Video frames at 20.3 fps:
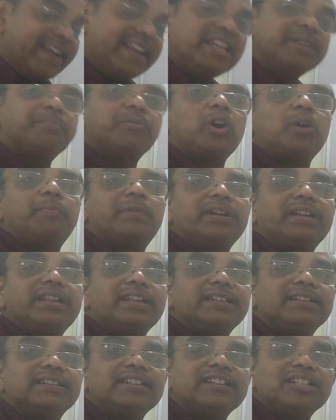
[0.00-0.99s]

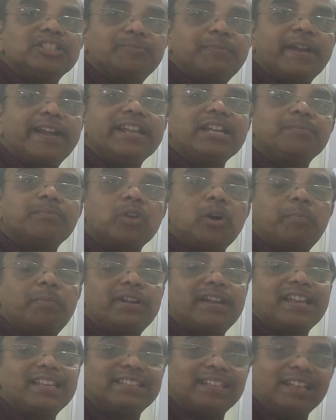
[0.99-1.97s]
property. Spreading property
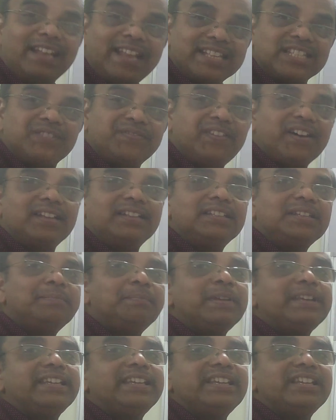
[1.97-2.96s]
is less for the
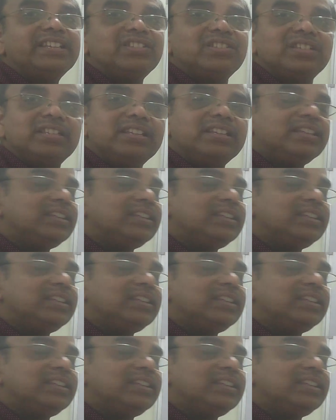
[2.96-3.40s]
PEG.